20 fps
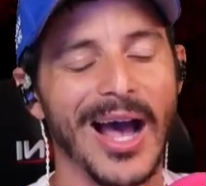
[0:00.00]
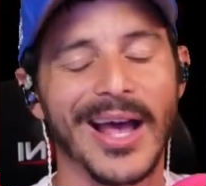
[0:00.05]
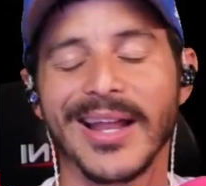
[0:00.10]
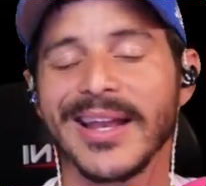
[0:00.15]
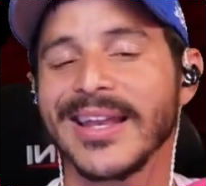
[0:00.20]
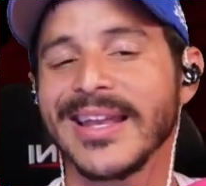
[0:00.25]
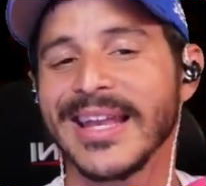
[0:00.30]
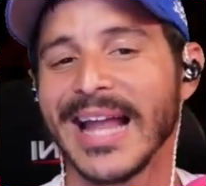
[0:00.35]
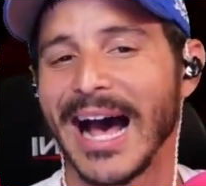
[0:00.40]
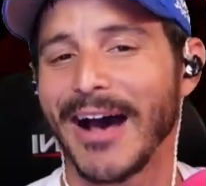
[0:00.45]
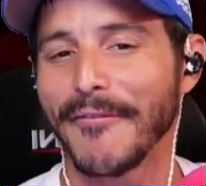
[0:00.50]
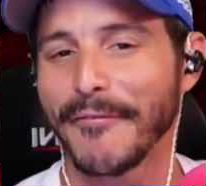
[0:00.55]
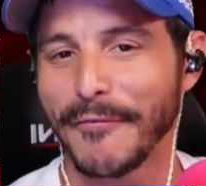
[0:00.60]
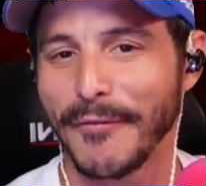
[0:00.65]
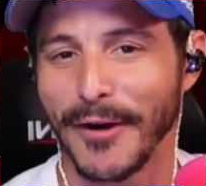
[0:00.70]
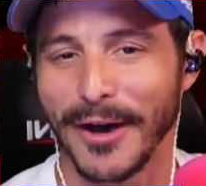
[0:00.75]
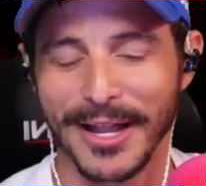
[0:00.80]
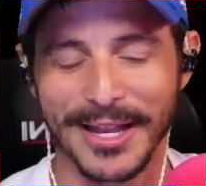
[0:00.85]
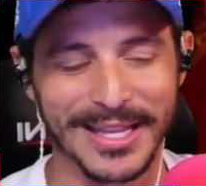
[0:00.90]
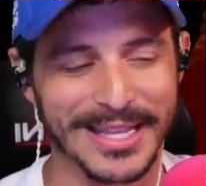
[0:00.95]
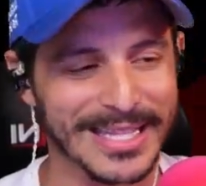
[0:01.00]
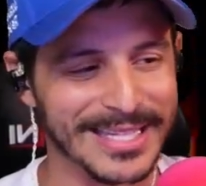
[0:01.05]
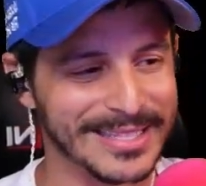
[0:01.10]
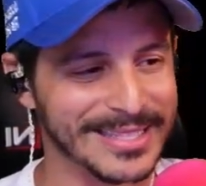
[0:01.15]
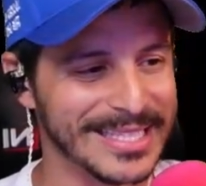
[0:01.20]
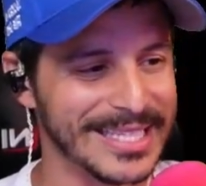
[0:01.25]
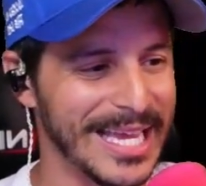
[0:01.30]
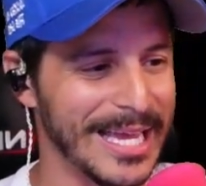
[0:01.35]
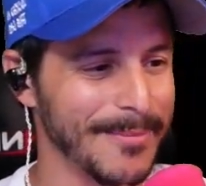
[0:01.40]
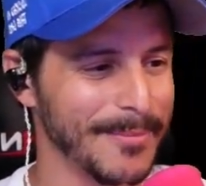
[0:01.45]
not fun this
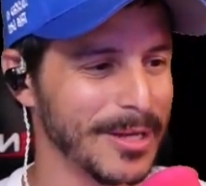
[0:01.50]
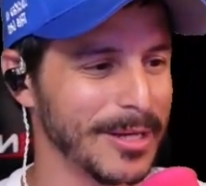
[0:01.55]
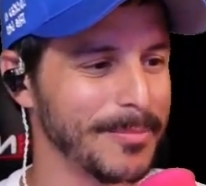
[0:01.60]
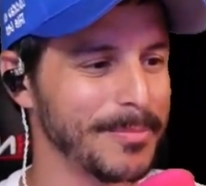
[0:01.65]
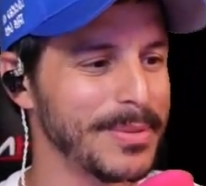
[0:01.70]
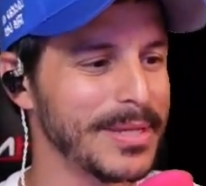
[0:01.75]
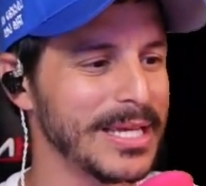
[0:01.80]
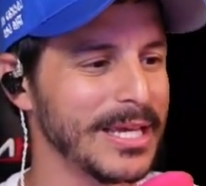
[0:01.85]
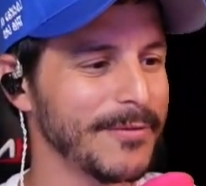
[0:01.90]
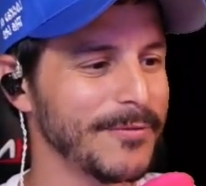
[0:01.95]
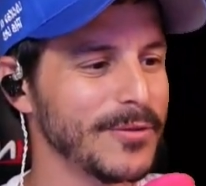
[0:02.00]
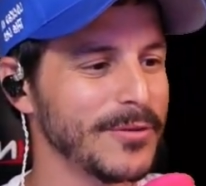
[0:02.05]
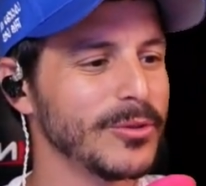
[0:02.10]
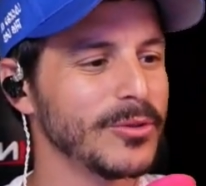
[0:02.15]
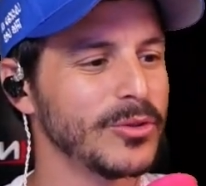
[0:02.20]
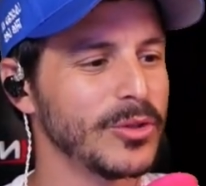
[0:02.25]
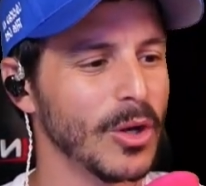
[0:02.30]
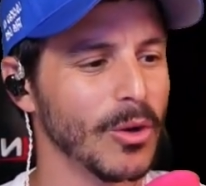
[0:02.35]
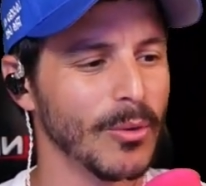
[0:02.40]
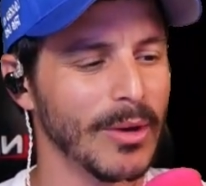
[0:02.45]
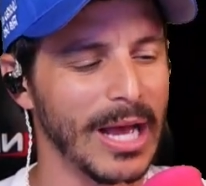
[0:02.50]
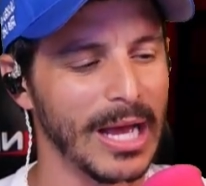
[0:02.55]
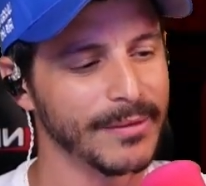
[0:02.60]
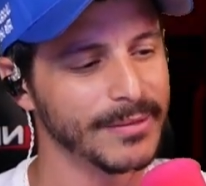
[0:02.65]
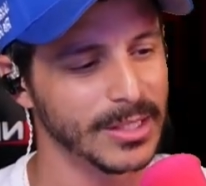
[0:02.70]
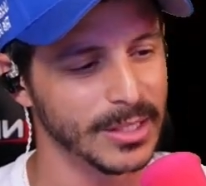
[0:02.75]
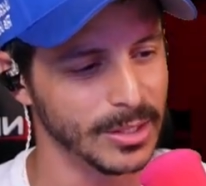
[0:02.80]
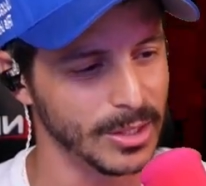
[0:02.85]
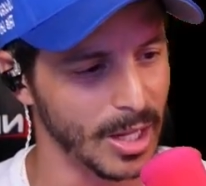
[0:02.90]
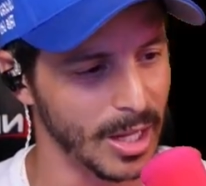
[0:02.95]
game could be if you don't have
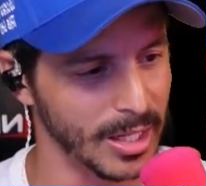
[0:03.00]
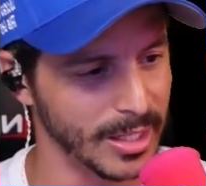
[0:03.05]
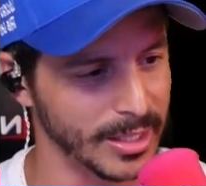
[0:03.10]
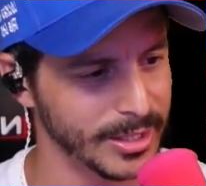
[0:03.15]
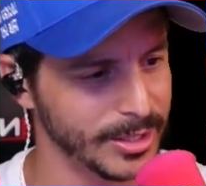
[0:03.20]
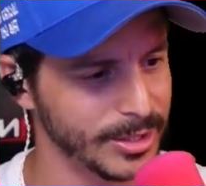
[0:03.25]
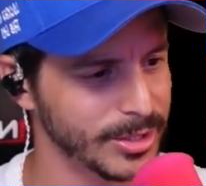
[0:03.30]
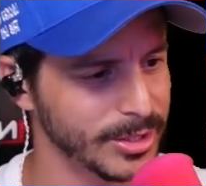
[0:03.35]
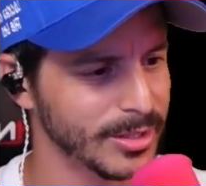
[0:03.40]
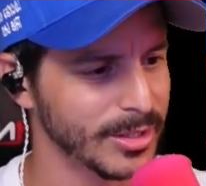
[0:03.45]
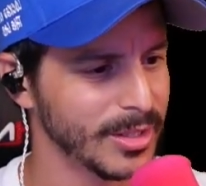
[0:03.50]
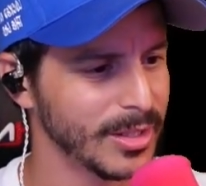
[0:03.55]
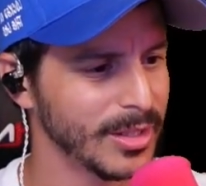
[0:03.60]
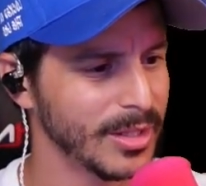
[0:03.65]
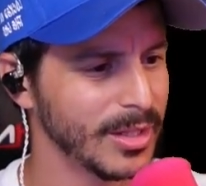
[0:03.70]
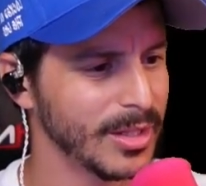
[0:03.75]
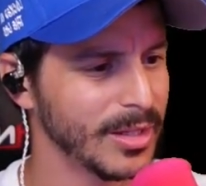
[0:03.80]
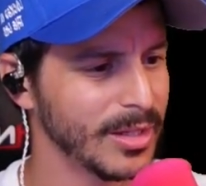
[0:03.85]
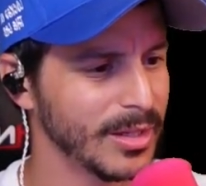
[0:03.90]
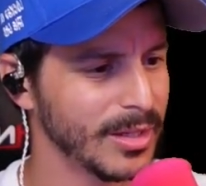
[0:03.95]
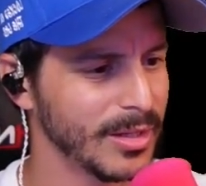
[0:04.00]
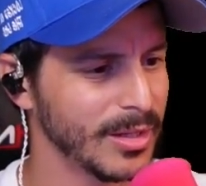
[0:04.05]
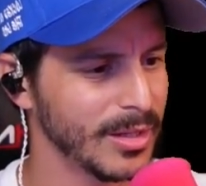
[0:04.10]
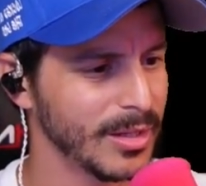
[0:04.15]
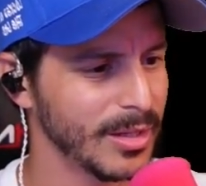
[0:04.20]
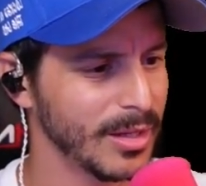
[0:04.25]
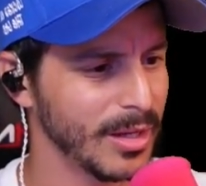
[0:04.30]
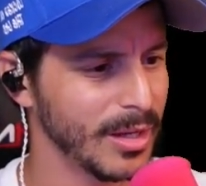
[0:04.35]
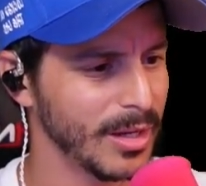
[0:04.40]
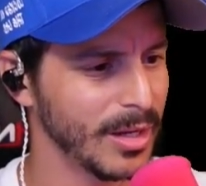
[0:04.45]
the knowledge,
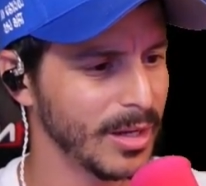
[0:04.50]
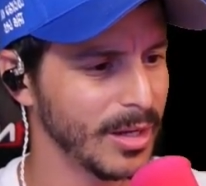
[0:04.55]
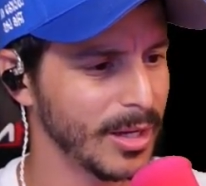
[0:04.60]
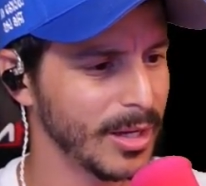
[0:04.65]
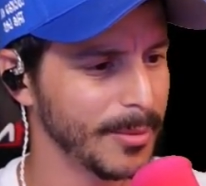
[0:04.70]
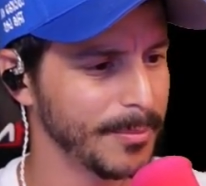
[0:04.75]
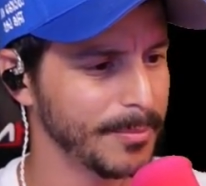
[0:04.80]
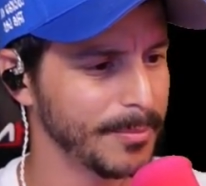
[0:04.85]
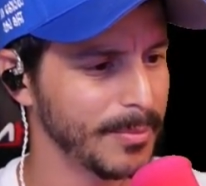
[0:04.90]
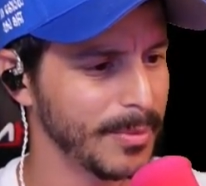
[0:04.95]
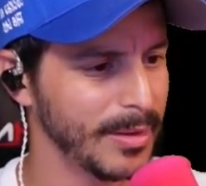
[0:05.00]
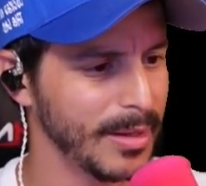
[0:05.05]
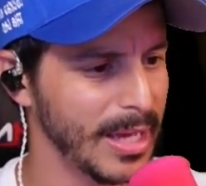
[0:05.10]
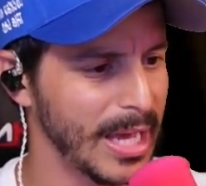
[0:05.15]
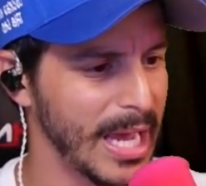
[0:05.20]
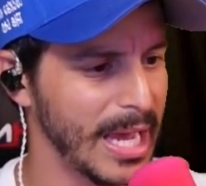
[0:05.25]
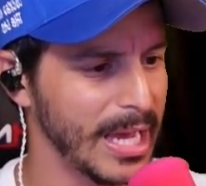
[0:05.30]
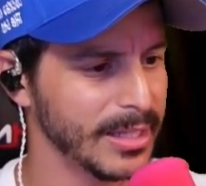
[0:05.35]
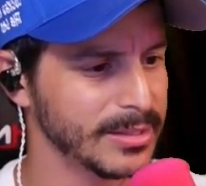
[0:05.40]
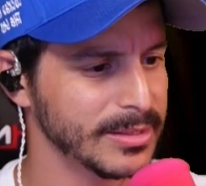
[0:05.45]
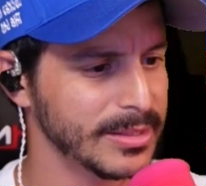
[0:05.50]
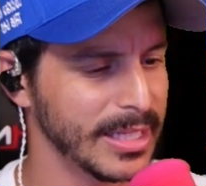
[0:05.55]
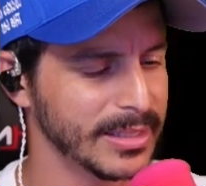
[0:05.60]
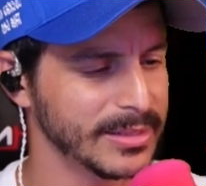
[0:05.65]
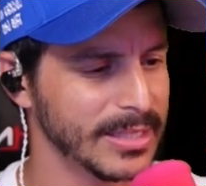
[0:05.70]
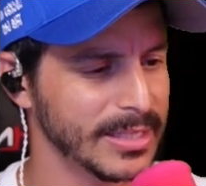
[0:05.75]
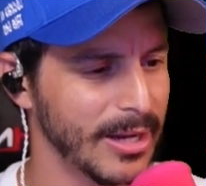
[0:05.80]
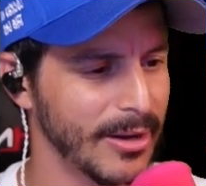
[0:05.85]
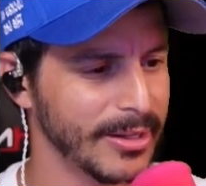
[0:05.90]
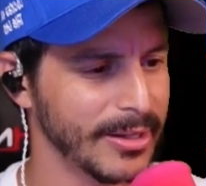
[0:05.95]
as
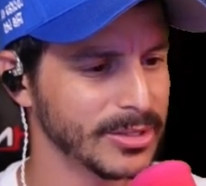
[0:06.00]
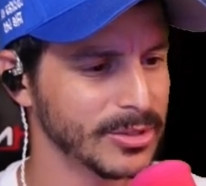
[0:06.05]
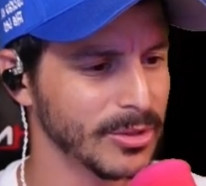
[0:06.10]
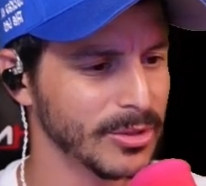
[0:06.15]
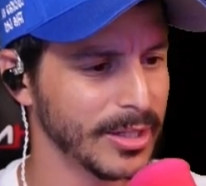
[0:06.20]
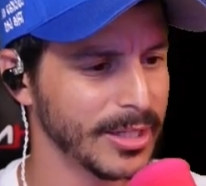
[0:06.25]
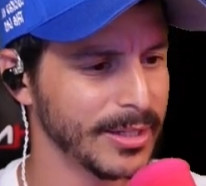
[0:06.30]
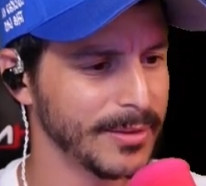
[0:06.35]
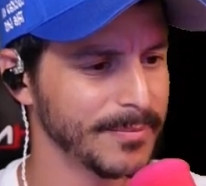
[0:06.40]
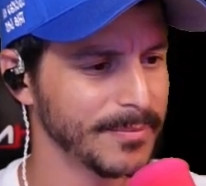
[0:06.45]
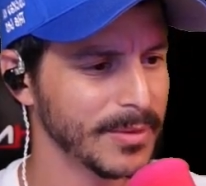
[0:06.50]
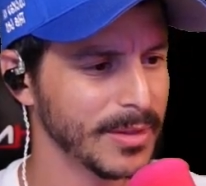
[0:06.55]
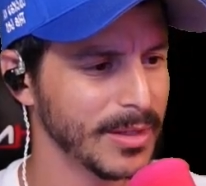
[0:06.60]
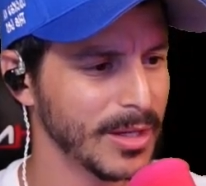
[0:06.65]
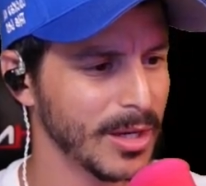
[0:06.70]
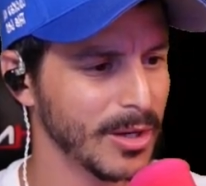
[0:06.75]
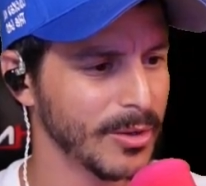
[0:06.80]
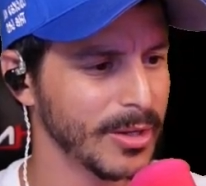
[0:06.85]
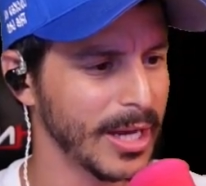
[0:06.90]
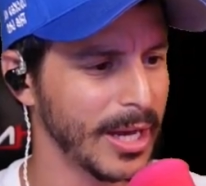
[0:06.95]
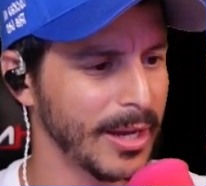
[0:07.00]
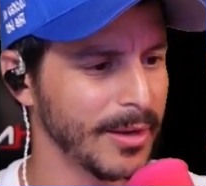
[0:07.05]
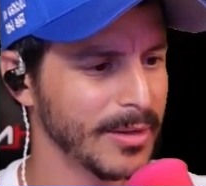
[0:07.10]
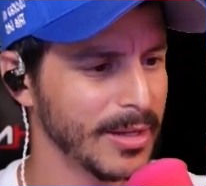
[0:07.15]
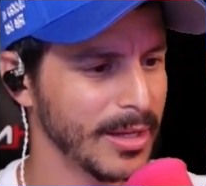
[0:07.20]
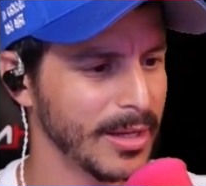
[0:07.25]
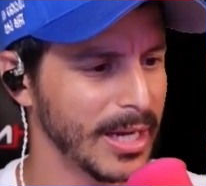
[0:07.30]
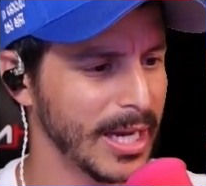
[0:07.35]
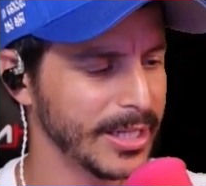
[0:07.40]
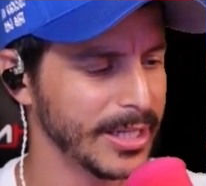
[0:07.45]
that's how I started. Okay,
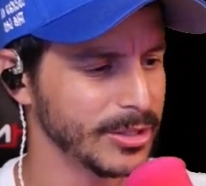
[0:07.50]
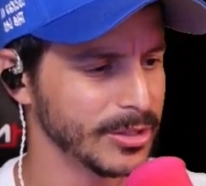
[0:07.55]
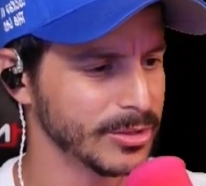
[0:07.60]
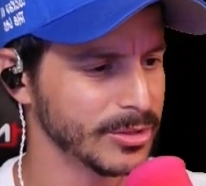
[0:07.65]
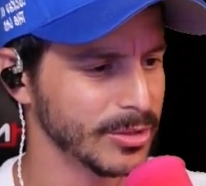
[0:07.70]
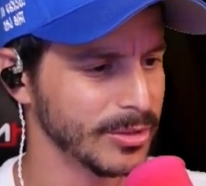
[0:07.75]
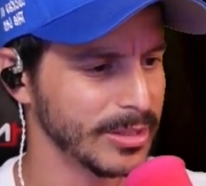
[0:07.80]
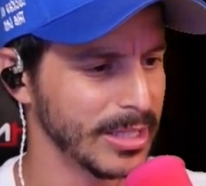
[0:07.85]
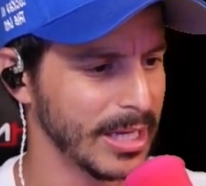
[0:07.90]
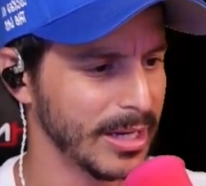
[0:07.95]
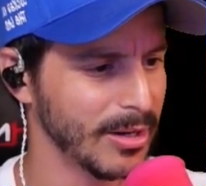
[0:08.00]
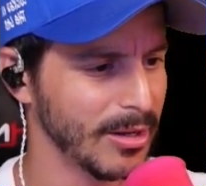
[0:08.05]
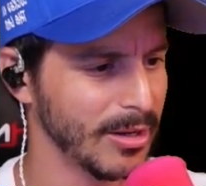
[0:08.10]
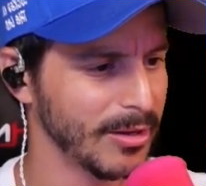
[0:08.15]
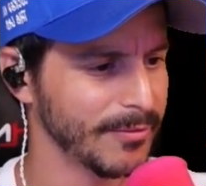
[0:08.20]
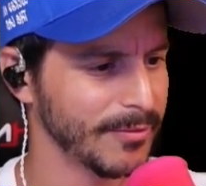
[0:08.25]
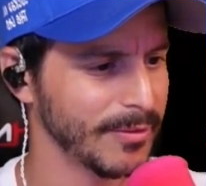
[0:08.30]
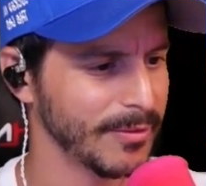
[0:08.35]
I just turned that off.